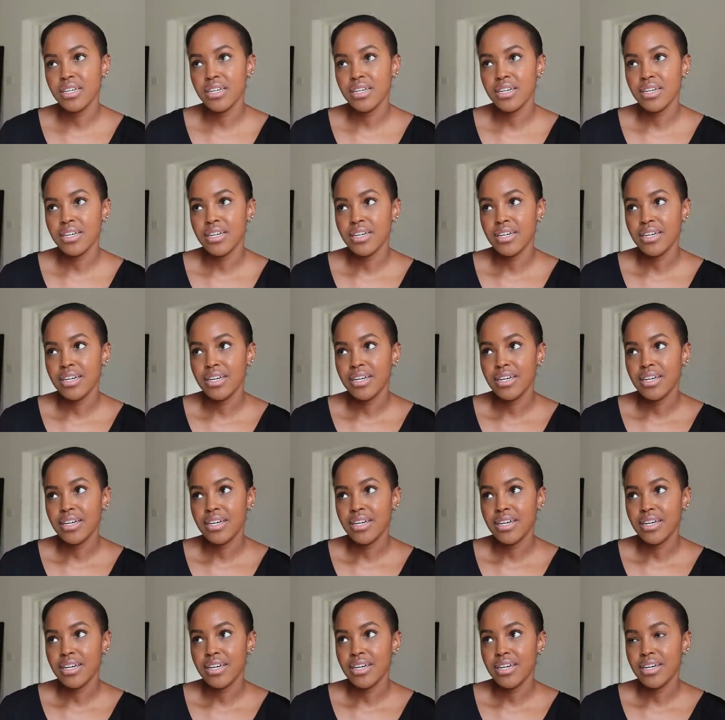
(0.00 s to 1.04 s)

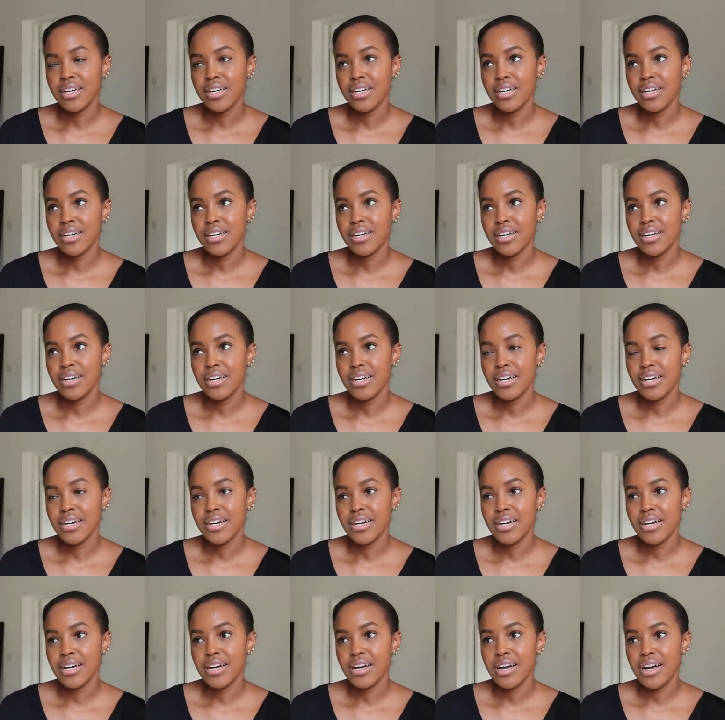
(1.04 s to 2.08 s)

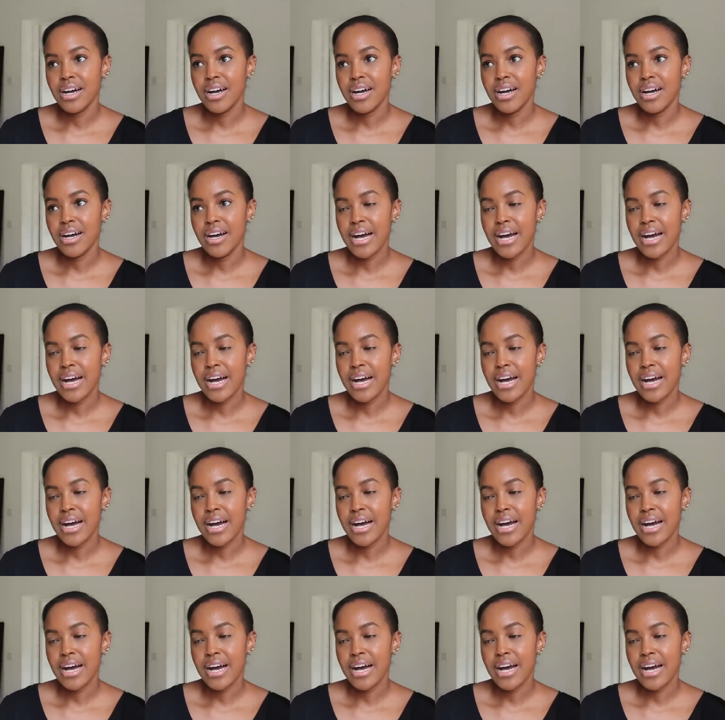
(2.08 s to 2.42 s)
(no one is talking)